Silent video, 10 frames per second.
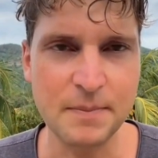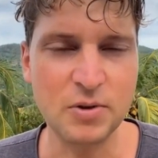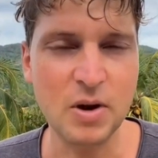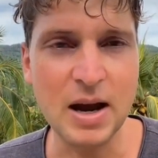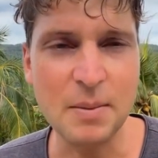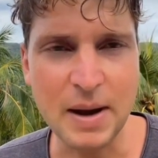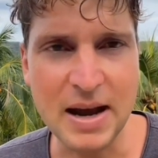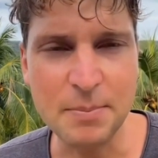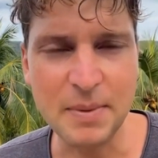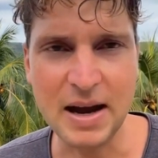China
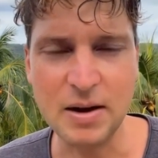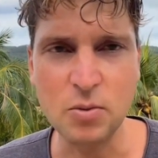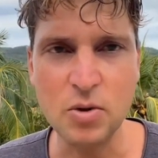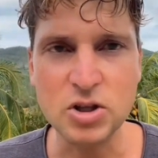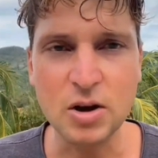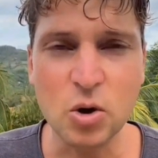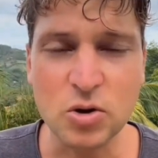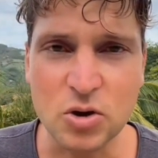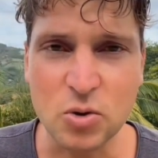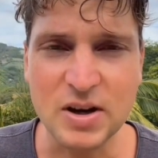mining ban, Russia
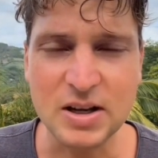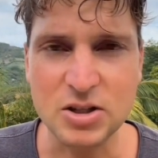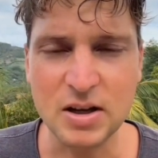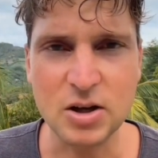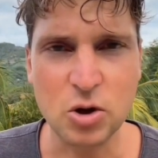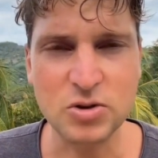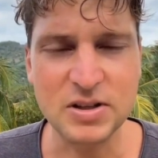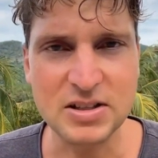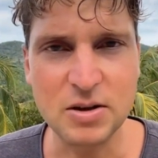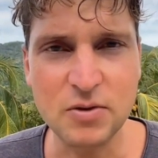also initially closed
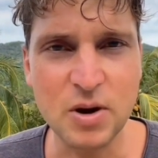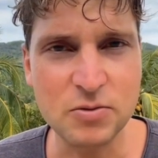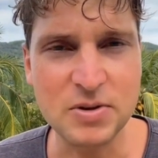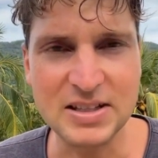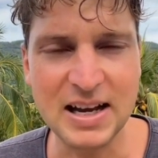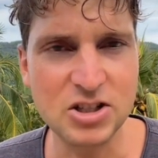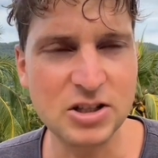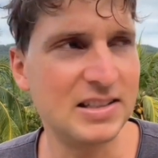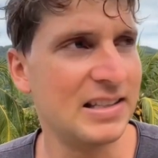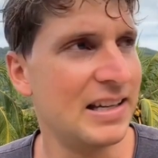itself off with
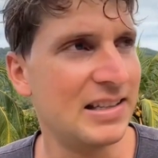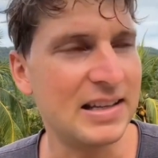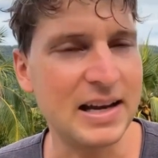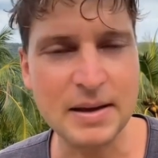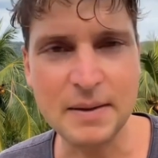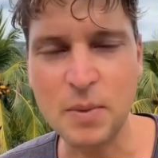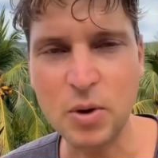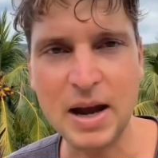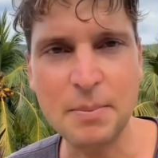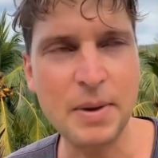sanctions and then said,
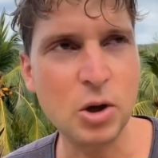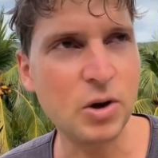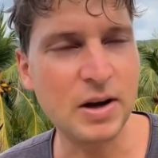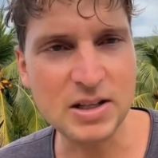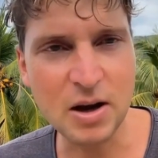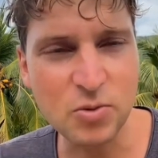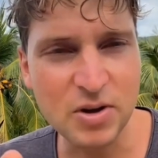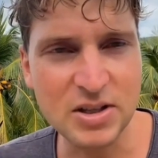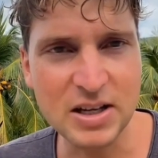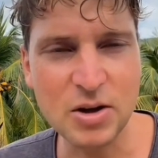okay, Bitcoin is not
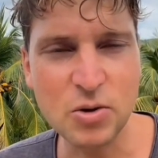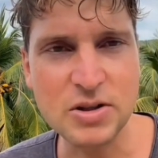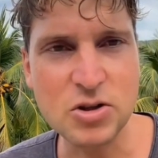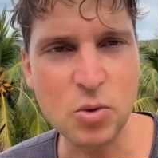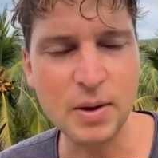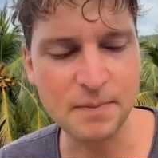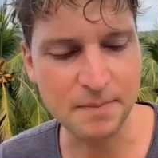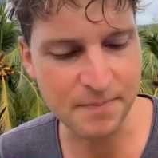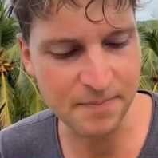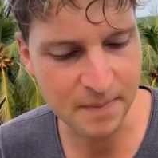really legal and so on.
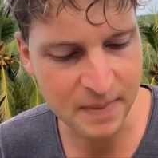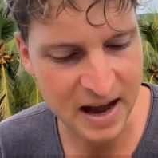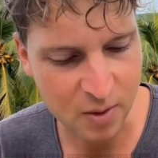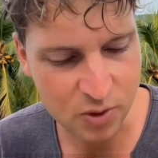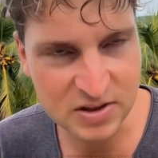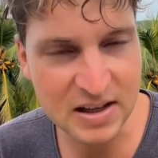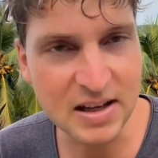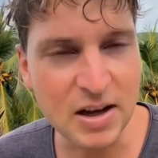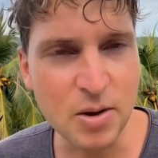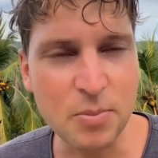Now we're
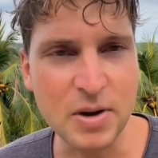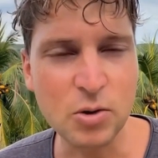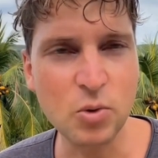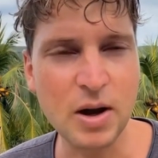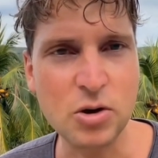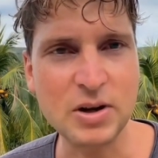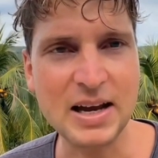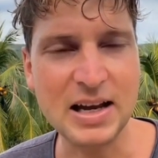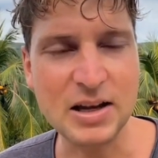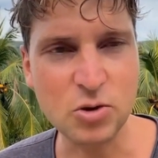seeing a complete
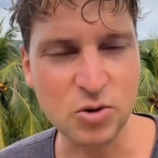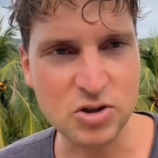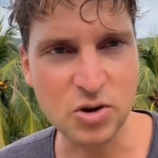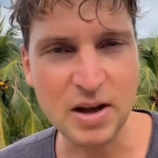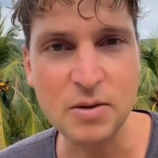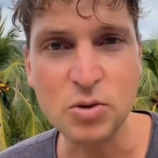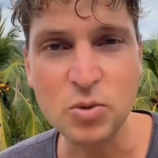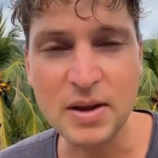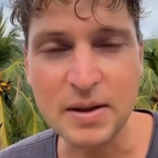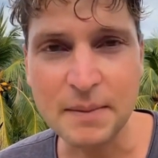180-degree turn
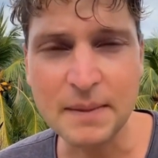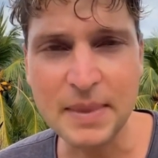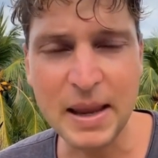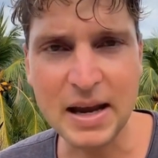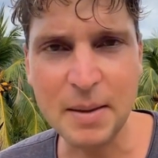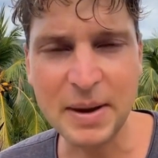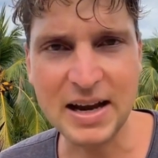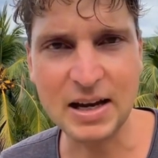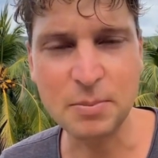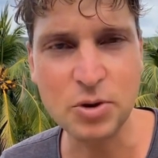everywhere, And I'm
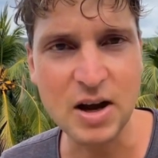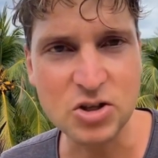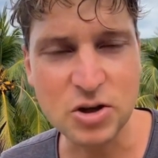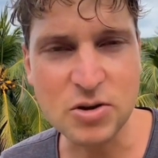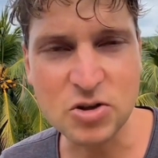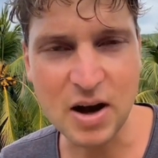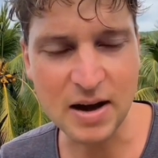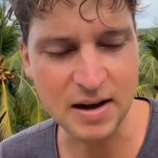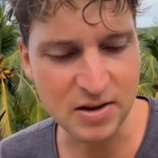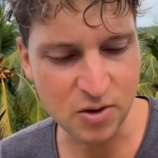making a prediction,
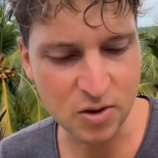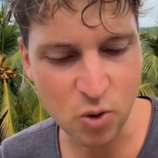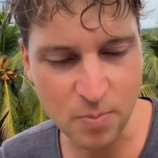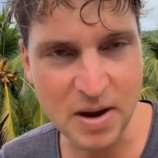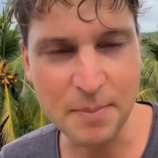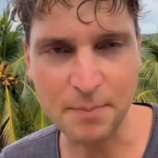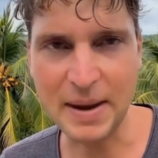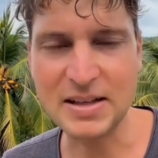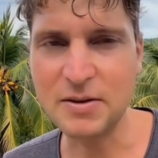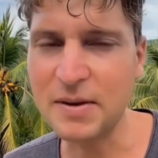China is going to open up
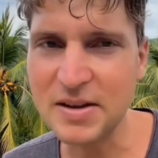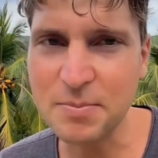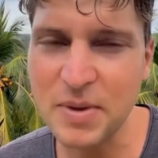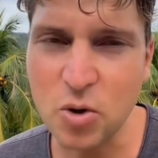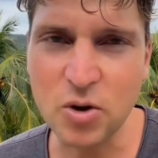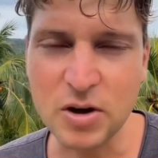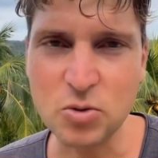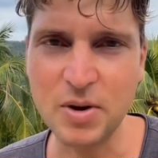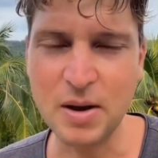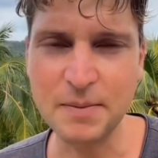massively to Bitcoin as
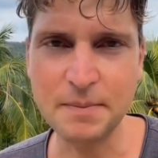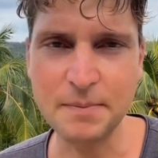well.